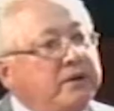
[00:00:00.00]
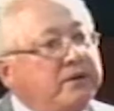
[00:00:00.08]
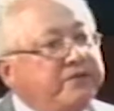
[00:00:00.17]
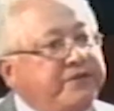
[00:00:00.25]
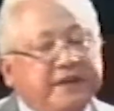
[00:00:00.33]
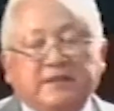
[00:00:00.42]

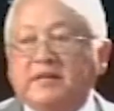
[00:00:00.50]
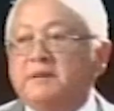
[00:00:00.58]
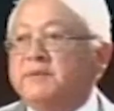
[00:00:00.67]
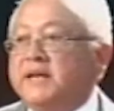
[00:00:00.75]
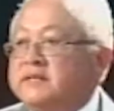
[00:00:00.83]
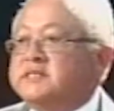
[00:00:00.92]

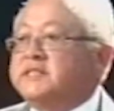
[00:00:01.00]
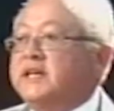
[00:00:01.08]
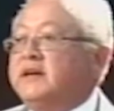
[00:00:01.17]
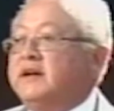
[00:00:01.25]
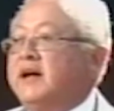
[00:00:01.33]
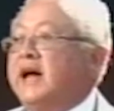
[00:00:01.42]
victim can
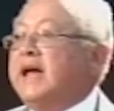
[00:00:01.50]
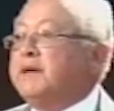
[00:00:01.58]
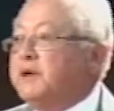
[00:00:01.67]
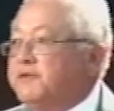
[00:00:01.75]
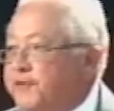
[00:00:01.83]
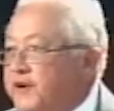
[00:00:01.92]
say, I
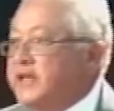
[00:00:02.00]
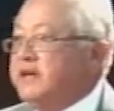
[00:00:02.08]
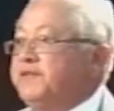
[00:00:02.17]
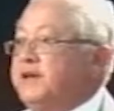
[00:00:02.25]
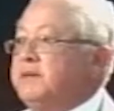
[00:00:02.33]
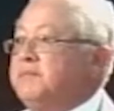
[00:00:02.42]
will
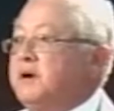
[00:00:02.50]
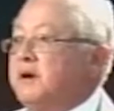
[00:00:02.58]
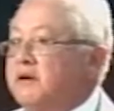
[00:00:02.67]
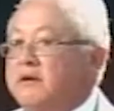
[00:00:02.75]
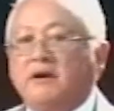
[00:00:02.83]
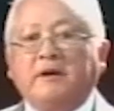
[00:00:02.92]
forgive him
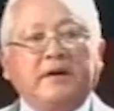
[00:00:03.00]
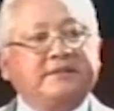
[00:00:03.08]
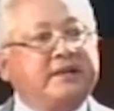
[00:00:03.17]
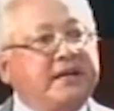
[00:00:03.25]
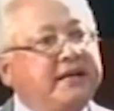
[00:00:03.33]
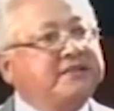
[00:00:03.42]
or her, as
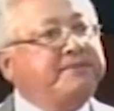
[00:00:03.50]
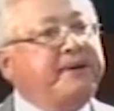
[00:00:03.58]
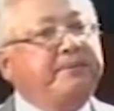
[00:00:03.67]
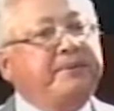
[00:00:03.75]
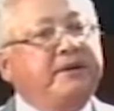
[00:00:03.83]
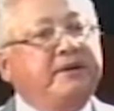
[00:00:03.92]
the case may
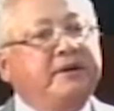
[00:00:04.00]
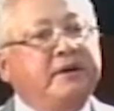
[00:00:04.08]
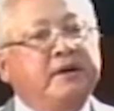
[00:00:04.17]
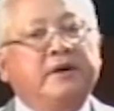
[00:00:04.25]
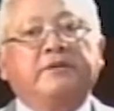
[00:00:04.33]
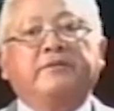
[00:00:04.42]
be,
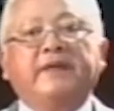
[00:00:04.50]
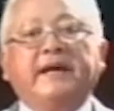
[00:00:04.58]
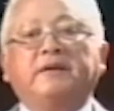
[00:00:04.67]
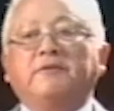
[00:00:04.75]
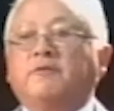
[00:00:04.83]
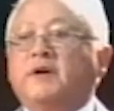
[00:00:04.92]

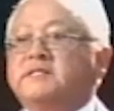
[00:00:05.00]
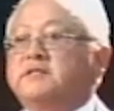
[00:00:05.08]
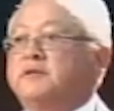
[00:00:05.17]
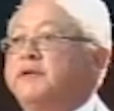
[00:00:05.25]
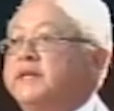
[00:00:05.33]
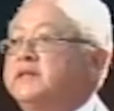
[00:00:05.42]
then
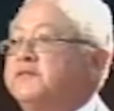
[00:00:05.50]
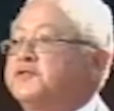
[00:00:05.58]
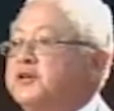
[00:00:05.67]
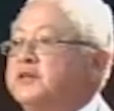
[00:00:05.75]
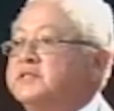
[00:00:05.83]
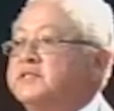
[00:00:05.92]
restorative
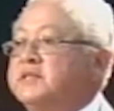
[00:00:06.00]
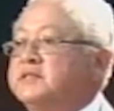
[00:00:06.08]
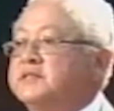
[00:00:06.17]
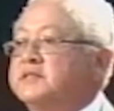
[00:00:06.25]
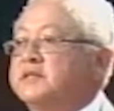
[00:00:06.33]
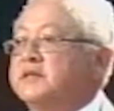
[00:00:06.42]

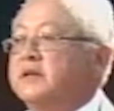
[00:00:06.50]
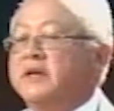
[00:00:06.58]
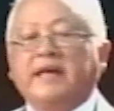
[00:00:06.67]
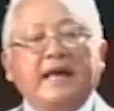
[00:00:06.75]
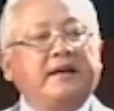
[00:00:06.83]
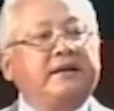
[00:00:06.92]
justice
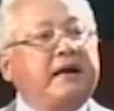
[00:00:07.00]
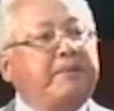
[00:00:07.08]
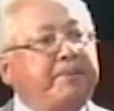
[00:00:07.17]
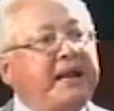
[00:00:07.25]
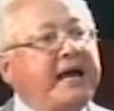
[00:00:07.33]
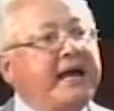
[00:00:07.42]
can
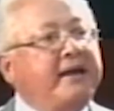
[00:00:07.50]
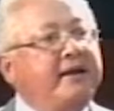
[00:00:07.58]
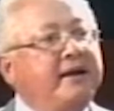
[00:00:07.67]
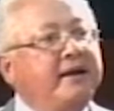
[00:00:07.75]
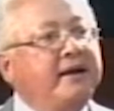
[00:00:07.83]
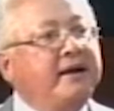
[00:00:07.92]
apply
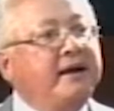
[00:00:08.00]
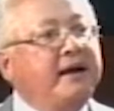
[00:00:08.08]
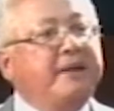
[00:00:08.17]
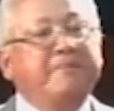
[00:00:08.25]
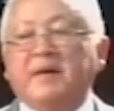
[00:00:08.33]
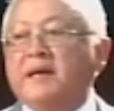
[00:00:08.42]

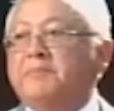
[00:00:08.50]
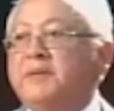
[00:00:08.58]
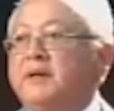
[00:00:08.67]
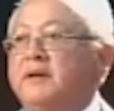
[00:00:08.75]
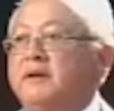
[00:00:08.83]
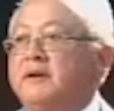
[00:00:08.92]
and
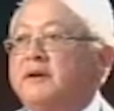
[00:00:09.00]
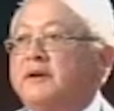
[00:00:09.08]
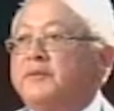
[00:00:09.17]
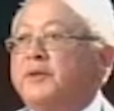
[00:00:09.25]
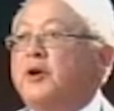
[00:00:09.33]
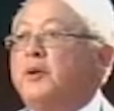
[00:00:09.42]
maybe
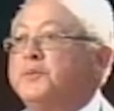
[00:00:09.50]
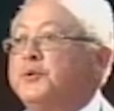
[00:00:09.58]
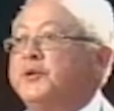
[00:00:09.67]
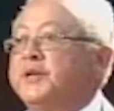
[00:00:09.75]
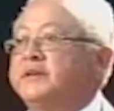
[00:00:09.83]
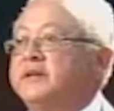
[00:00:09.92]
the
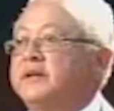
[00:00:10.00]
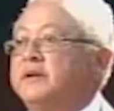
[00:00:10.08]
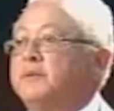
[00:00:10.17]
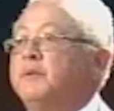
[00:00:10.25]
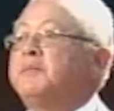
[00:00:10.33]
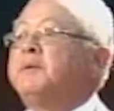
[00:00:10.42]
community
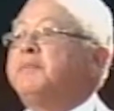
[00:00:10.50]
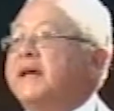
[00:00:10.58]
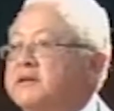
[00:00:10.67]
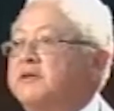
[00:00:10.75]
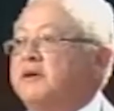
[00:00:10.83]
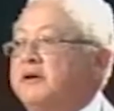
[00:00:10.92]
will be
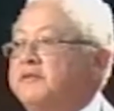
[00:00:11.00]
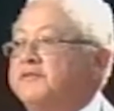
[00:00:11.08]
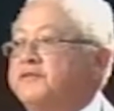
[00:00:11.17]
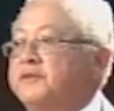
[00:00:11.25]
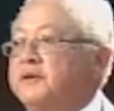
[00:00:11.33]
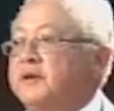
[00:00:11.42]
better
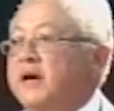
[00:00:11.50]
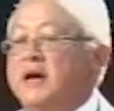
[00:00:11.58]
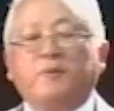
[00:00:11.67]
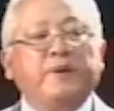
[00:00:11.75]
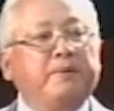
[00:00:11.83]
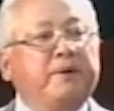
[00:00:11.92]
off.
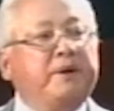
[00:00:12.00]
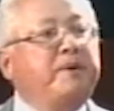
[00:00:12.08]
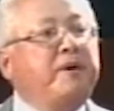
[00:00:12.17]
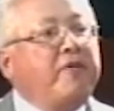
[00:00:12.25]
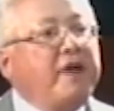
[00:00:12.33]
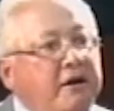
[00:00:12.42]
And we will be
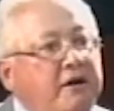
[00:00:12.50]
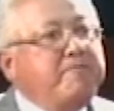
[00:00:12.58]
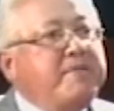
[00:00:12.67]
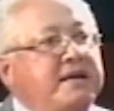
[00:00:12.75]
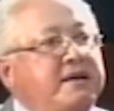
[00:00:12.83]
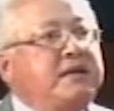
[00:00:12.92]

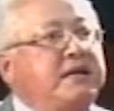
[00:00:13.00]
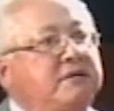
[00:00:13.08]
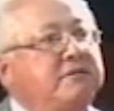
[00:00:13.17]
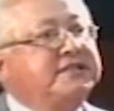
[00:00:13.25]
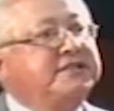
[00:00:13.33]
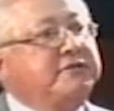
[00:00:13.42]
recommending
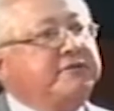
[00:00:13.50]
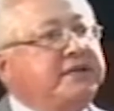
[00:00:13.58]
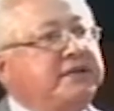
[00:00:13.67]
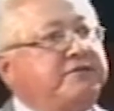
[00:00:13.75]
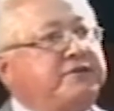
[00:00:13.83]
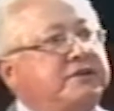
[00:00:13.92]

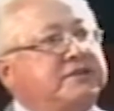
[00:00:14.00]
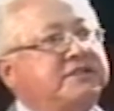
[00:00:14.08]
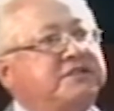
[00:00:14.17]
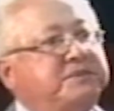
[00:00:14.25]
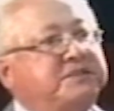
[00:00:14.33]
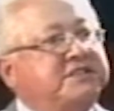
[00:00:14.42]
restorative
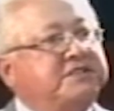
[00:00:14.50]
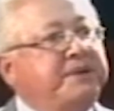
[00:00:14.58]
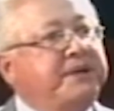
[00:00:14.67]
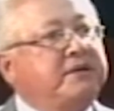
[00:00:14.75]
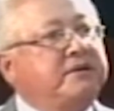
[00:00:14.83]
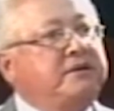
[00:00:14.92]
justice, Mr.
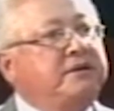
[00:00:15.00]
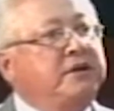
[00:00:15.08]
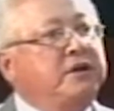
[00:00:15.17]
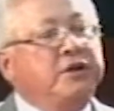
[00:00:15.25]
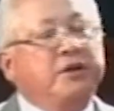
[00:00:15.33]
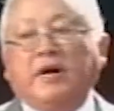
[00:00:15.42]
Speaker,
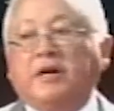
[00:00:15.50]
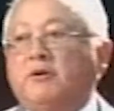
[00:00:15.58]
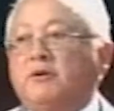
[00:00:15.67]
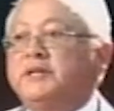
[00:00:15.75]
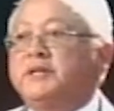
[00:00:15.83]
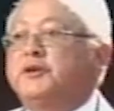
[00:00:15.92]
not
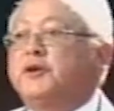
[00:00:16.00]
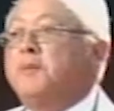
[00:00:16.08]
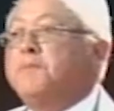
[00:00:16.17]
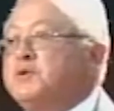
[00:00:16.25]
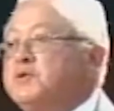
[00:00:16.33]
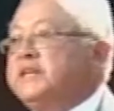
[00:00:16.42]
only to
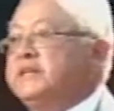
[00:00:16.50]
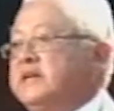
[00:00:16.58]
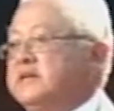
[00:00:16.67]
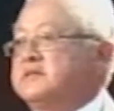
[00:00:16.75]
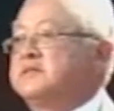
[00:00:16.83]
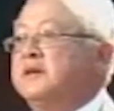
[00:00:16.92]

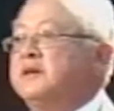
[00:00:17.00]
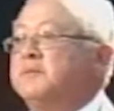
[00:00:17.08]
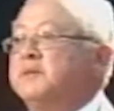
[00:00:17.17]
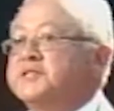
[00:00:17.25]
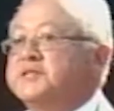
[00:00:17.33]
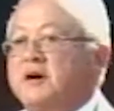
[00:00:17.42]
communities,
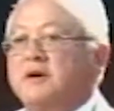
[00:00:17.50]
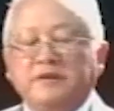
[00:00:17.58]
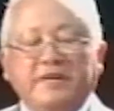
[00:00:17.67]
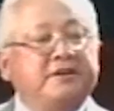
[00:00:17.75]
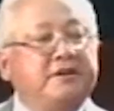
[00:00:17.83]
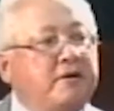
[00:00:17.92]
which now
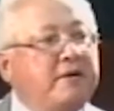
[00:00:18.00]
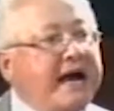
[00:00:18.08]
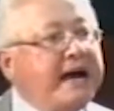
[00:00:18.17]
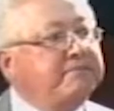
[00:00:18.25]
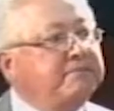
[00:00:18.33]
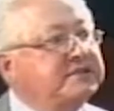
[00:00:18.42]
it now
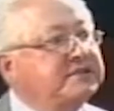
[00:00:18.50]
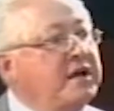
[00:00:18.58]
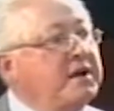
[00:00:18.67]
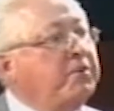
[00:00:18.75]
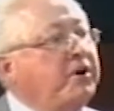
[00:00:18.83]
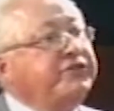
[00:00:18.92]
happens,
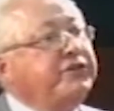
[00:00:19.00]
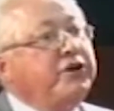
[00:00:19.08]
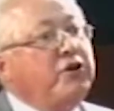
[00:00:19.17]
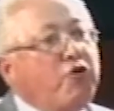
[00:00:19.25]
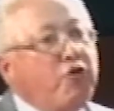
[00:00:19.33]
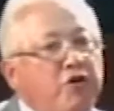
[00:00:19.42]
but to the
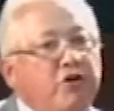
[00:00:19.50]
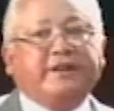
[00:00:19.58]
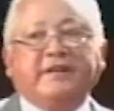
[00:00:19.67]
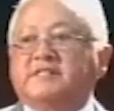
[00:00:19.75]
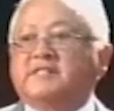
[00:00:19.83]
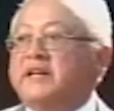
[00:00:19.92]
court
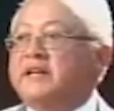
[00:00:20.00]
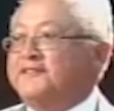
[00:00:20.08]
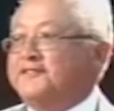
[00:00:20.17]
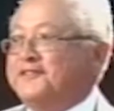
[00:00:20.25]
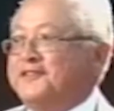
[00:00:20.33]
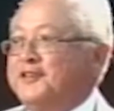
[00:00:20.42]

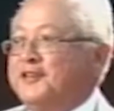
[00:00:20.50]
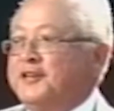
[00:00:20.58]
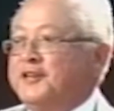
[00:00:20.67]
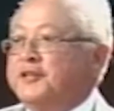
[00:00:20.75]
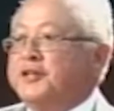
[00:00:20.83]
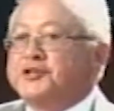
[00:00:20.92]
itself,
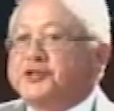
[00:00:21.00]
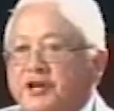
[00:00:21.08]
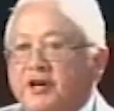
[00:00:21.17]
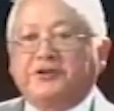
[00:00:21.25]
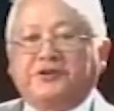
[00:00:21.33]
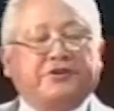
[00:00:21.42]
the
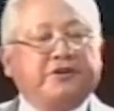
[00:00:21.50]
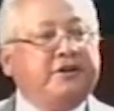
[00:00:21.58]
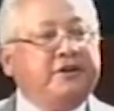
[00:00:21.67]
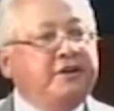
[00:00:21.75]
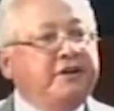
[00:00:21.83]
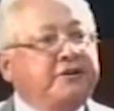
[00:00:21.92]
judge,
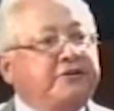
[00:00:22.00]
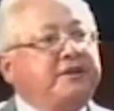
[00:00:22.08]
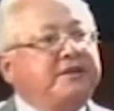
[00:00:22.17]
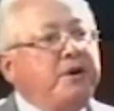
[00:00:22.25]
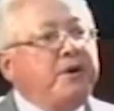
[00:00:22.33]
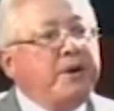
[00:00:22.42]

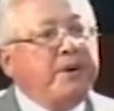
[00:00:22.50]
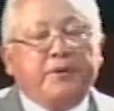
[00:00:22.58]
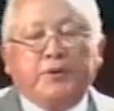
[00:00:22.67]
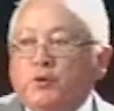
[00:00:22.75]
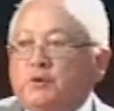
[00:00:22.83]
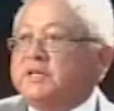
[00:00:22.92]
to
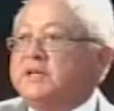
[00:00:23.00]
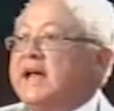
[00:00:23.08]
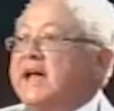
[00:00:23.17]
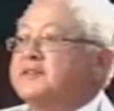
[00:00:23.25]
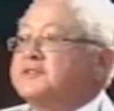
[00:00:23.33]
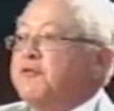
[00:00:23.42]

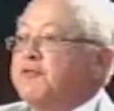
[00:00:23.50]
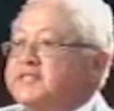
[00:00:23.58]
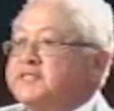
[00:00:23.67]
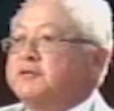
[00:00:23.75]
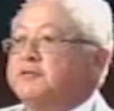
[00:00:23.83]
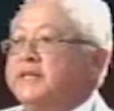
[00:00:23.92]
utilize
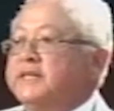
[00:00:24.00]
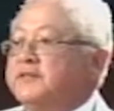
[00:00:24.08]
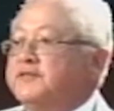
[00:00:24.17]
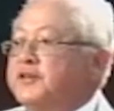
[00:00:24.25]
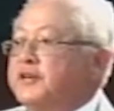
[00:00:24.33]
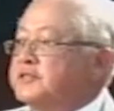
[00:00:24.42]

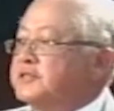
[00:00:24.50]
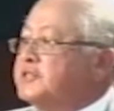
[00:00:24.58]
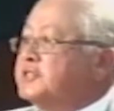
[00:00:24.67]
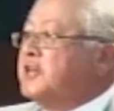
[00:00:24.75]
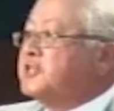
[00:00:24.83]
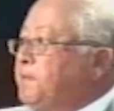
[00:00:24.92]
restorative
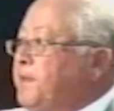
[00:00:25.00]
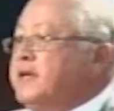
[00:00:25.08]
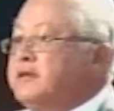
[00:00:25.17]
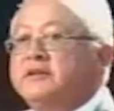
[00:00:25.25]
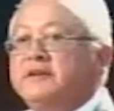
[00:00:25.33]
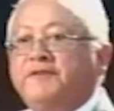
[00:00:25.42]
justice,
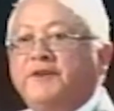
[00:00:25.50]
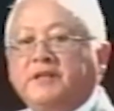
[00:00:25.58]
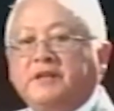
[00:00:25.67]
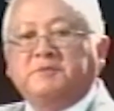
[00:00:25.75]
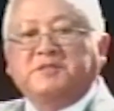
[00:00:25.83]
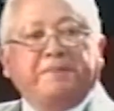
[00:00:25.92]
speak to the
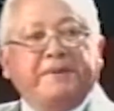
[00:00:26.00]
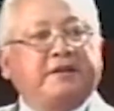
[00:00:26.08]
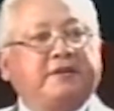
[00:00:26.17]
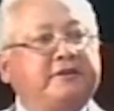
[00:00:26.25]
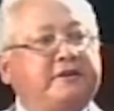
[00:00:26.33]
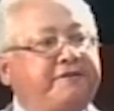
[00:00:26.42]
victim, speak
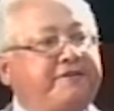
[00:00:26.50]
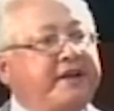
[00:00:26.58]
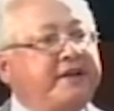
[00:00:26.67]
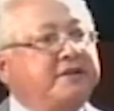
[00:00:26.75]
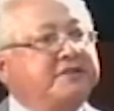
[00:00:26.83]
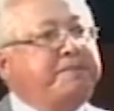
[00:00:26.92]
to the
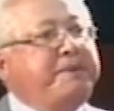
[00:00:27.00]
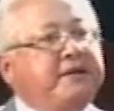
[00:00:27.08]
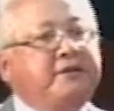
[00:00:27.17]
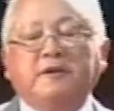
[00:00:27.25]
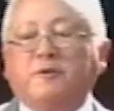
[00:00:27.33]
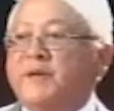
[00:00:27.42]
offender, speak
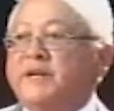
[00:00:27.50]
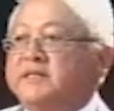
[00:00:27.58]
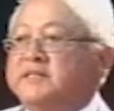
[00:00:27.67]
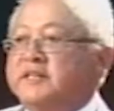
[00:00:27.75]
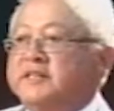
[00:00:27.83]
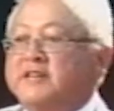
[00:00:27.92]
to the
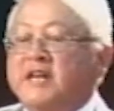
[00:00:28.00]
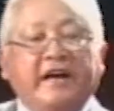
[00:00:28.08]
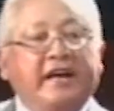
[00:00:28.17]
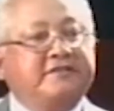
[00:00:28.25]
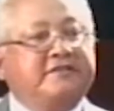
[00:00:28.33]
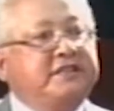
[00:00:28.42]
witnesses.
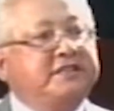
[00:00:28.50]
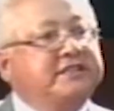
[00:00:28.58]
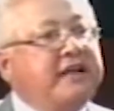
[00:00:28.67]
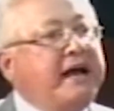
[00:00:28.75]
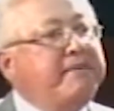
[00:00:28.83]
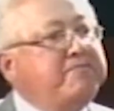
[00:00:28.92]
Is this
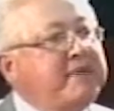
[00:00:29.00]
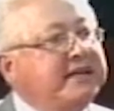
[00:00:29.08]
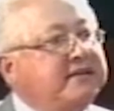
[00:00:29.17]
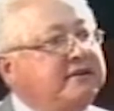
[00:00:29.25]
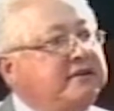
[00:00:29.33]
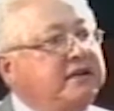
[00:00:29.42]
a
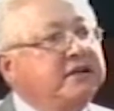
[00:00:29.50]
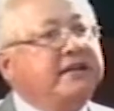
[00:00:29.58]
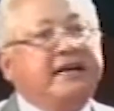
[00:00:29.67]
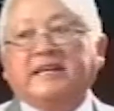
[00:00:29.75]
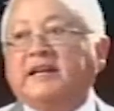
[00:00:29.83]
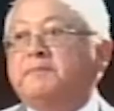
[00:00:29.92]
matter
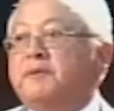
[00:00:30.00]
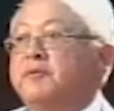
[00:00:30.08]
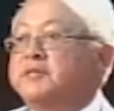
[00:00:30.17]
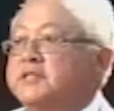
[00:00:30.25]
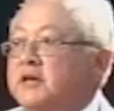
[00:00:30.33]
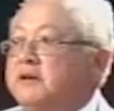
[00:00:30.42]
that can be
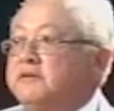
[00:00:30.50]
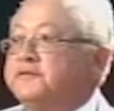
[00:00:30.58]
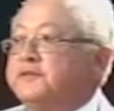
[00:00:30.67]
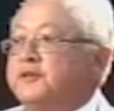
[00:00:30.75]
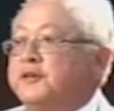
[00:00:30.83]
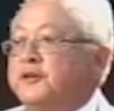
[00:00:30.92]

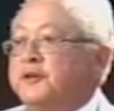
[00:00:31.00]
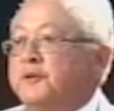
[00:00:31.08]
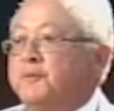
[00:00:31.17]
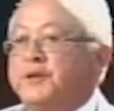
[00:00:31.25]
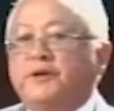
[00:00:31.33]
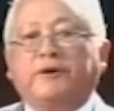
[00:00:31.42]
resolved
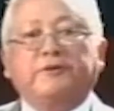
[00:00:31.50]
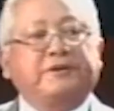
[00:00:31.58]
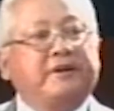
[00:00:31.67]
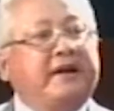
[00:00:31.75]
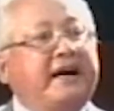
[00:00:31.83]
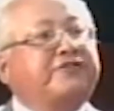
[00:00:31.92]

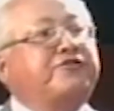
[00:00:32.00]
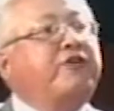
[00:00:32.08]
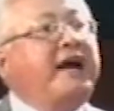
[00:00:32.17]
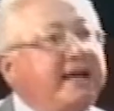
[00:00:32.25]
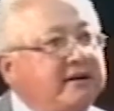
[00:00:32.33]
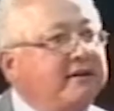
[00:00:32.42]
without a
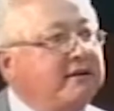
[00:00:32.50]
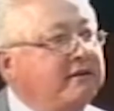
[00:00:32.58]
trial?